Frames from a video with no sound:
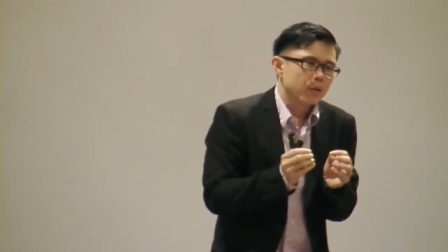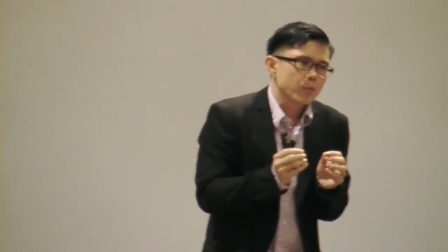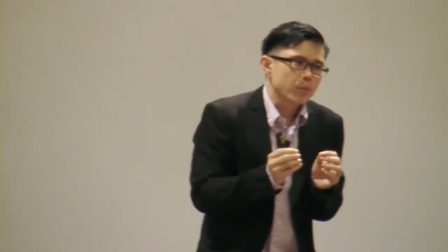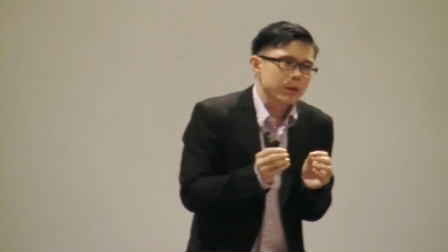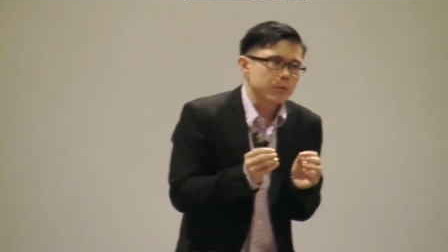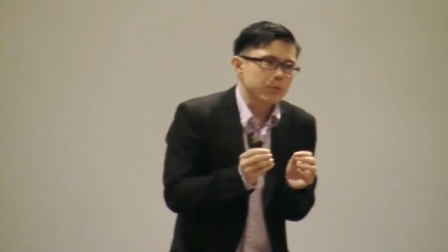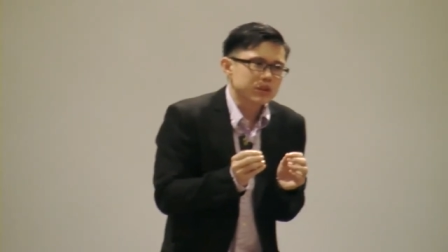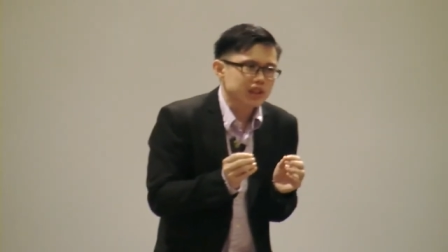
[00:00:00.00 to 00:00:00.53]

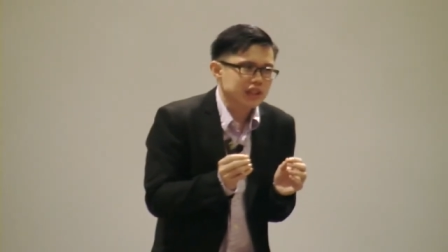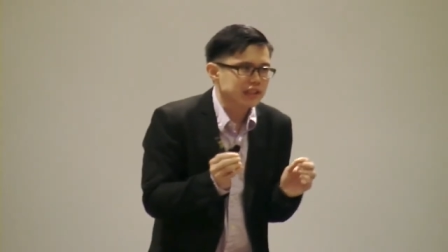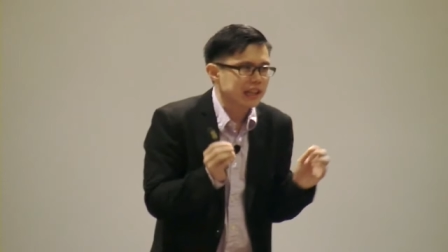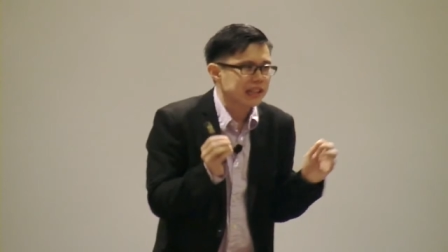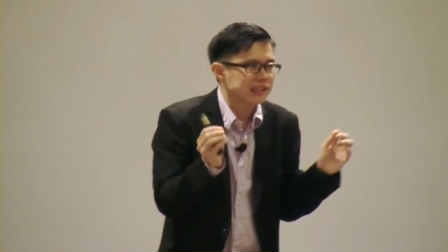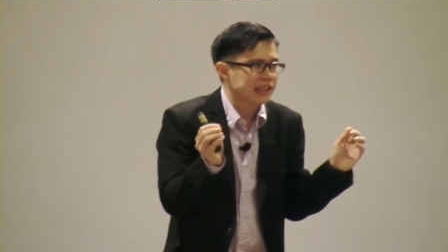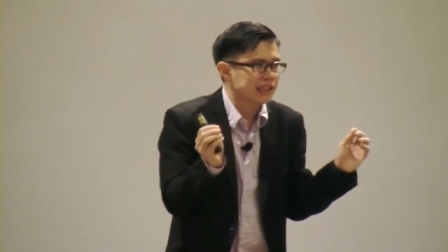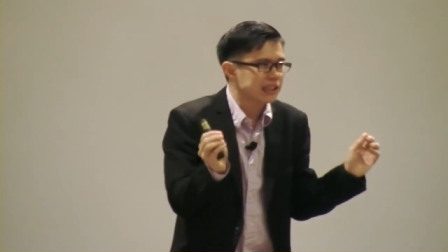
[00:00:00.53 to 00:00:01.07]
we, we just
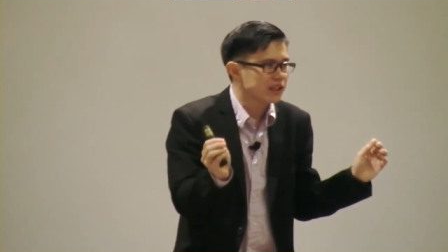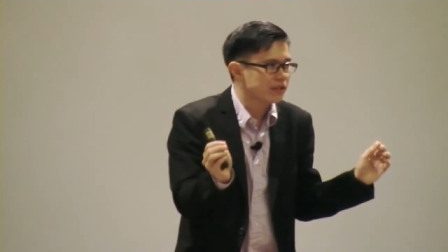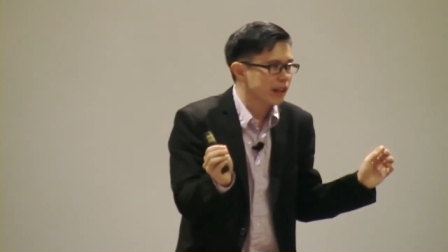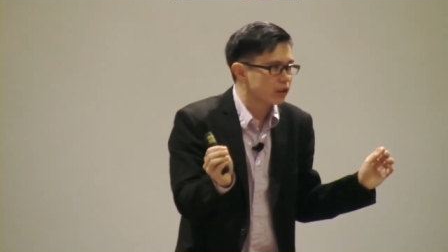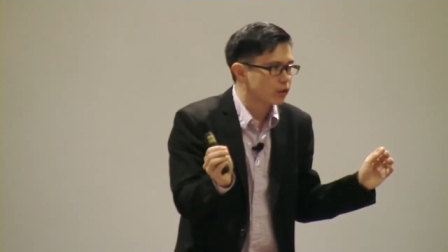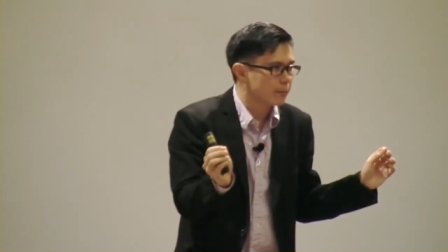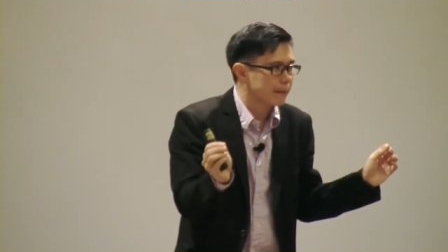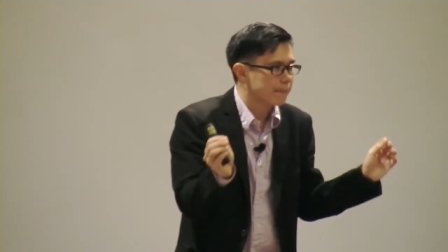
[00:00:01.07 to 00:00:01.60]
are
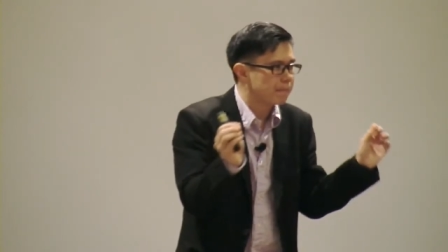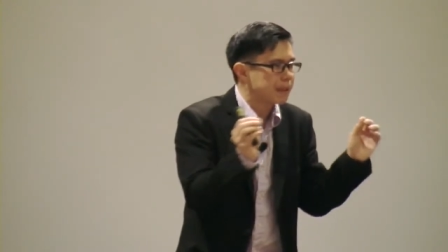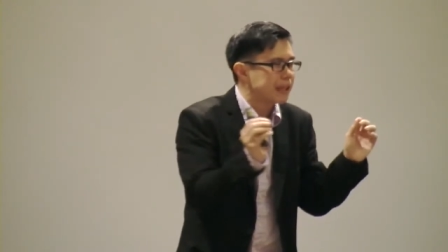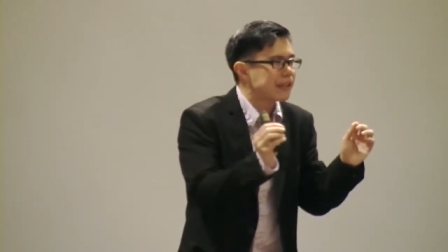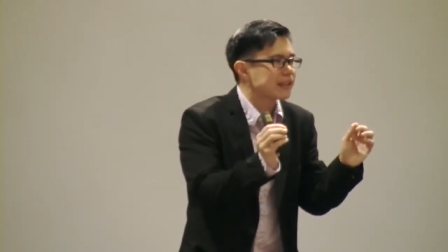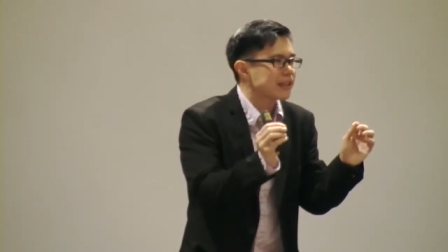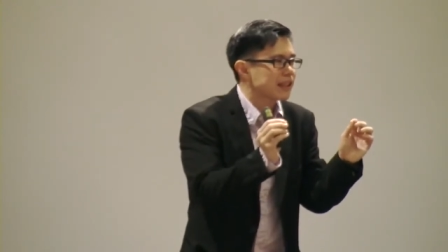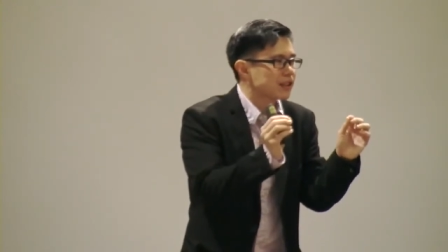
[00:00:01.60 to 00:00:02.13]
satisfied to be
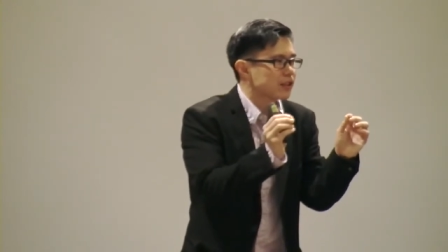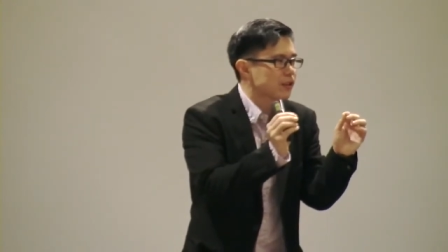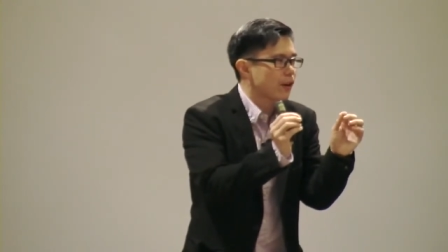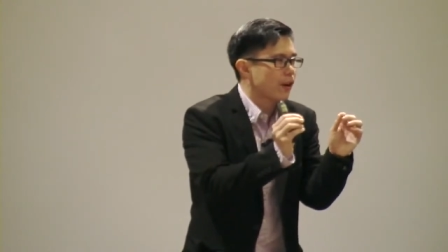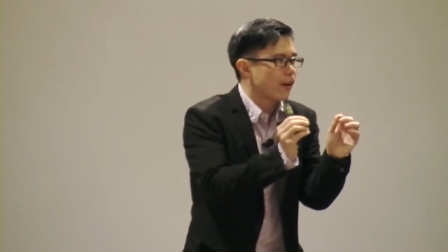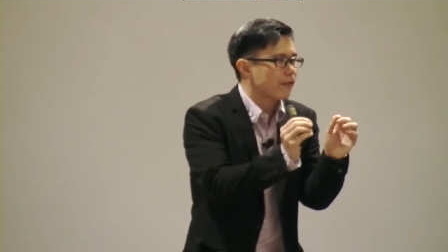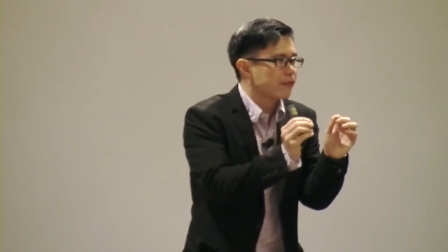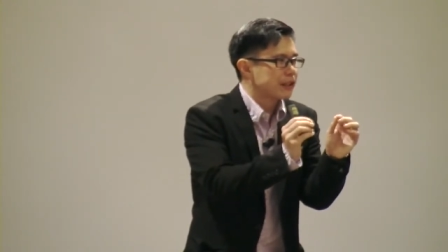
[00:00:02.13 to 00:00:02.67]
pieces
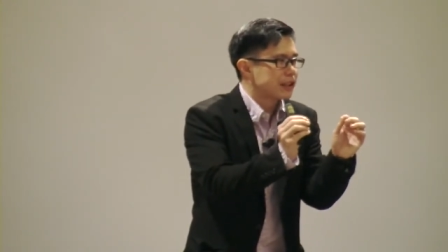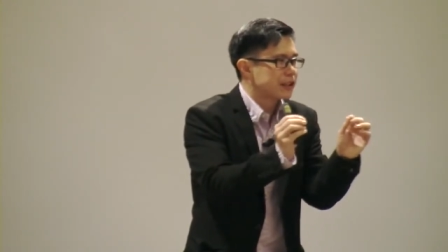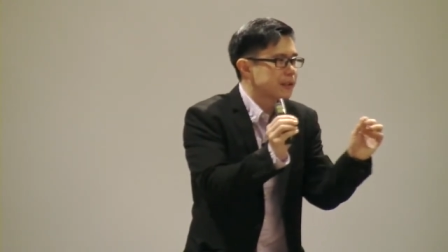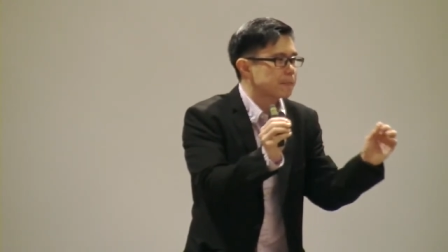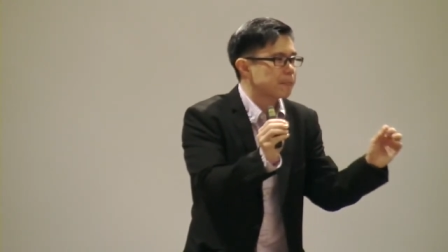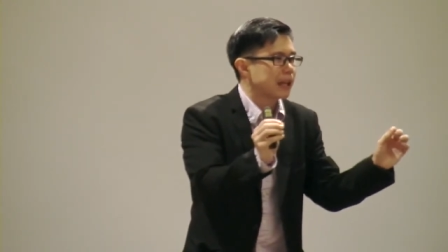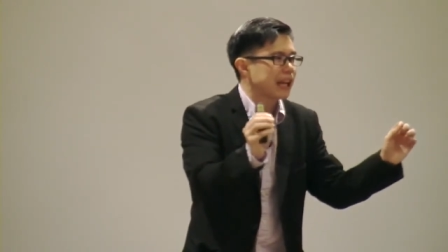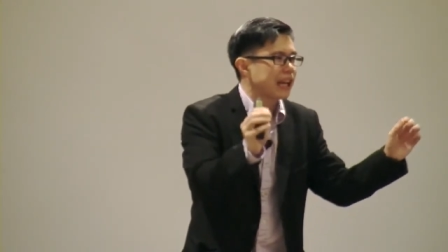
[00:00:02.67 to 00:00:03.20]
of
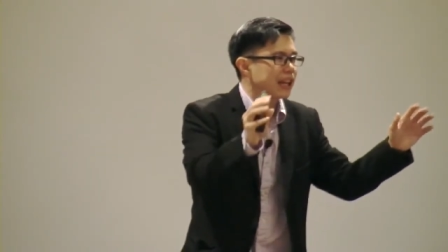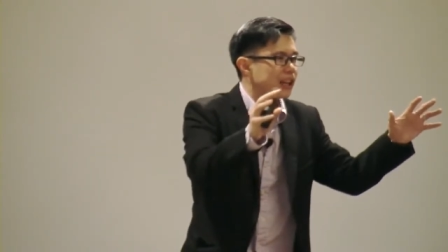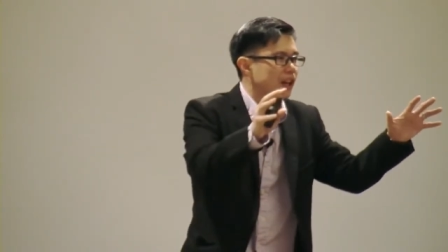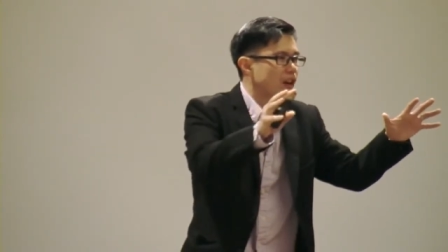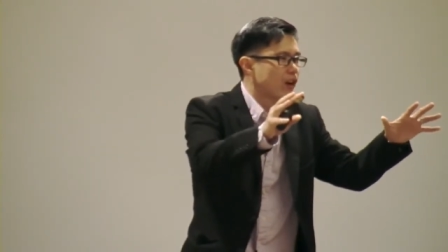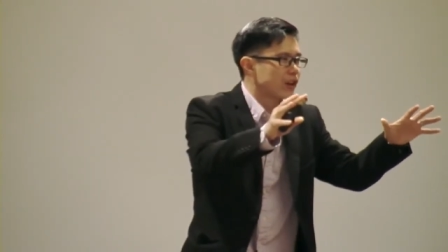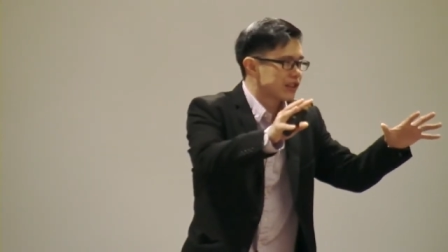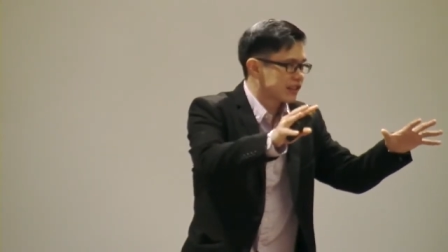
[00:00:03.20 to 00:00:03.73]
display
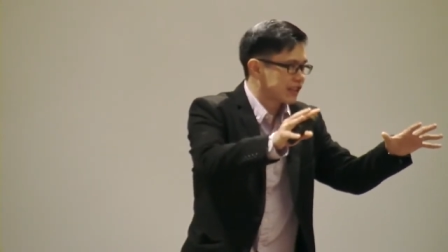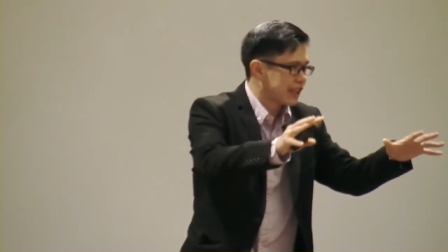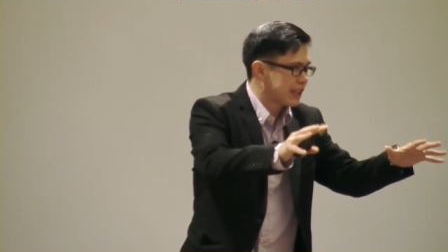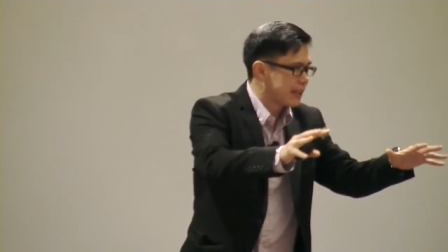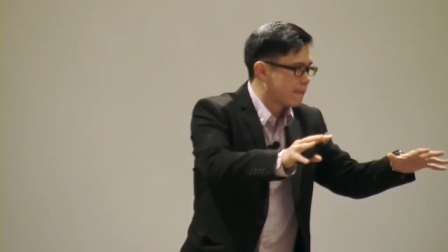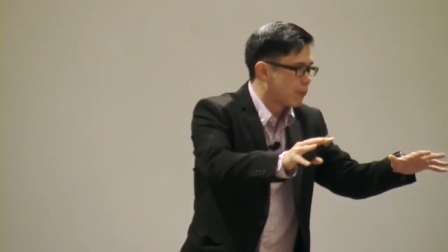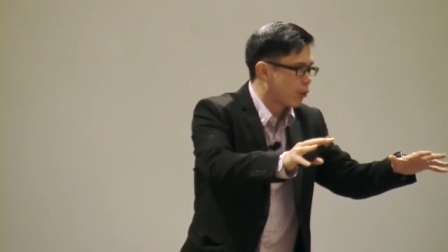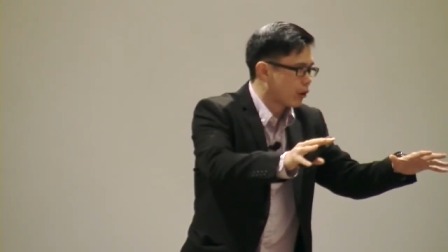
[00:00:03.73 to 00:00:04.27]
on
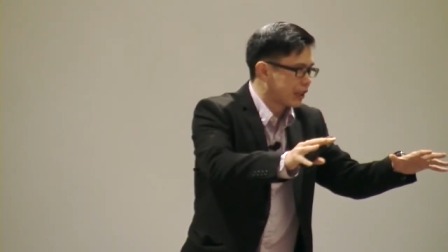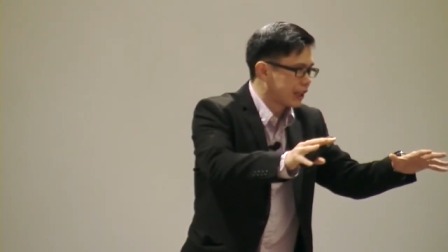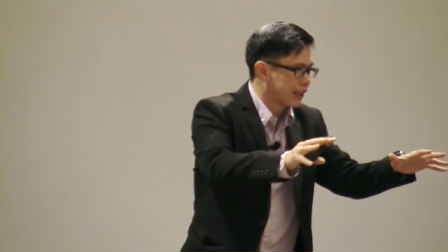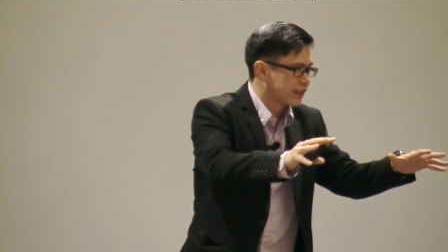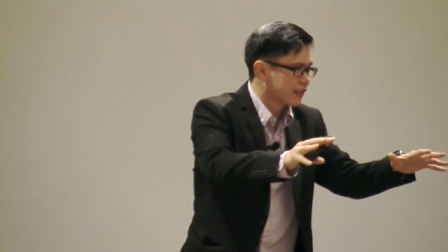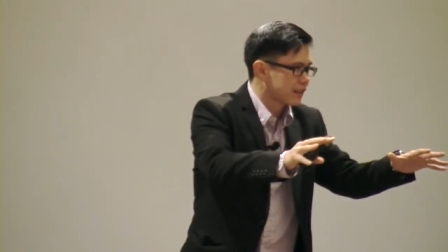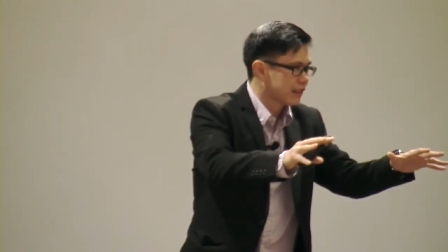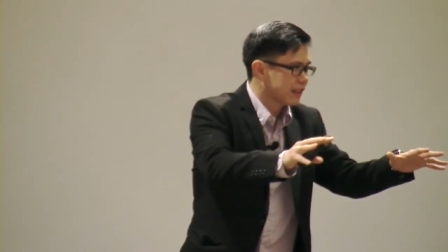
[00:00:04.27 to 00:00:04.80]
Sunday
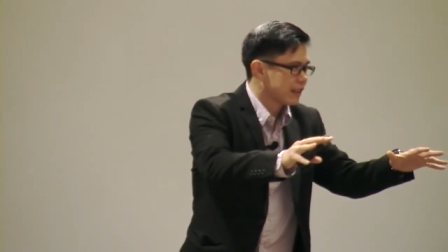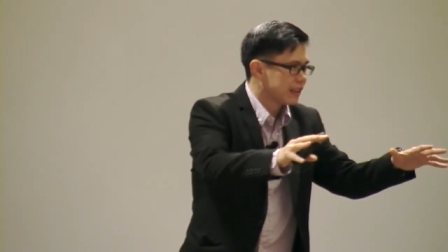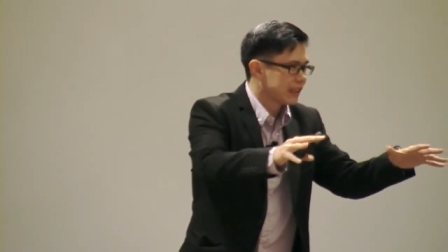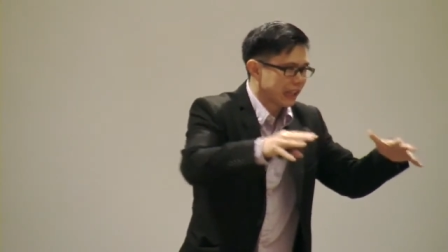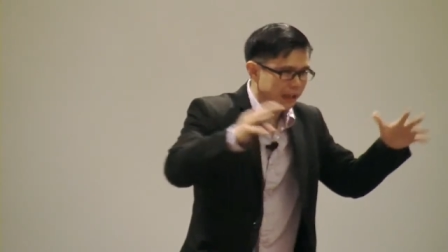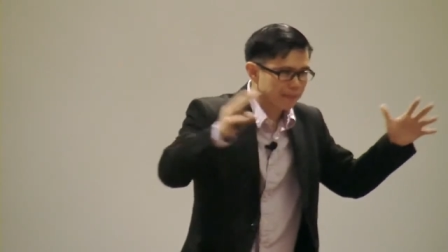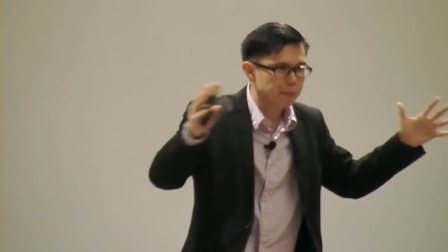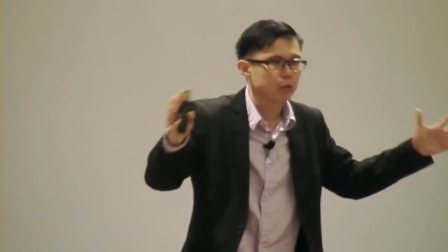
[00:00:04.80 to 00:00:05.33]
mornings
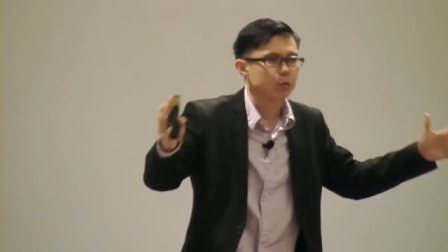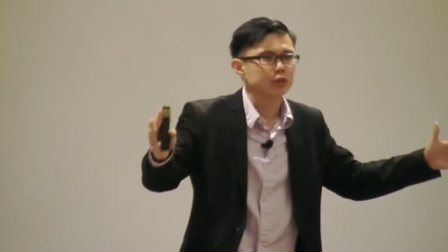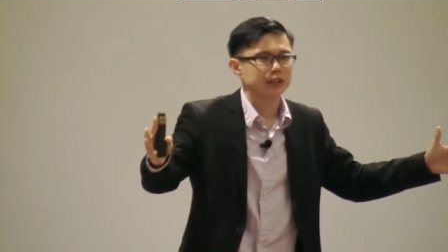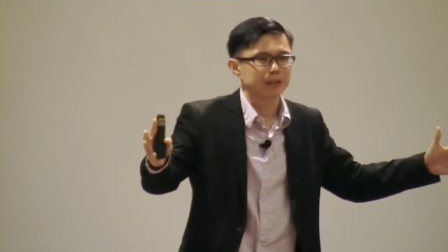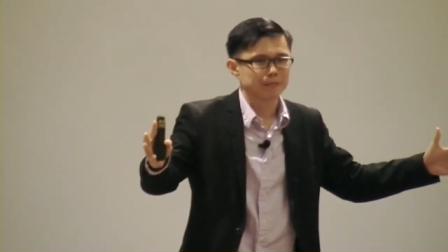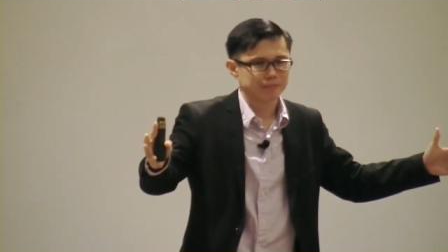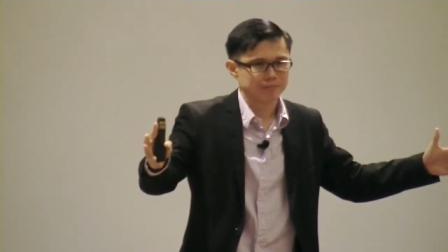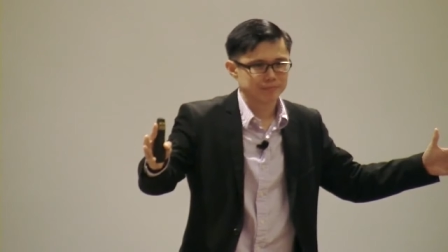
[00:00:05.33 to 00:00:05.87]
like a
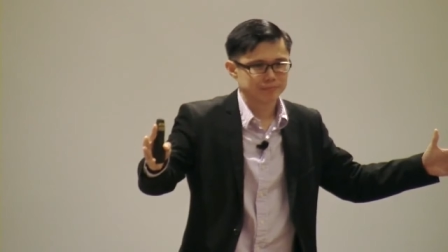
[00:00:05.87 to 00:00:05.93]
museum.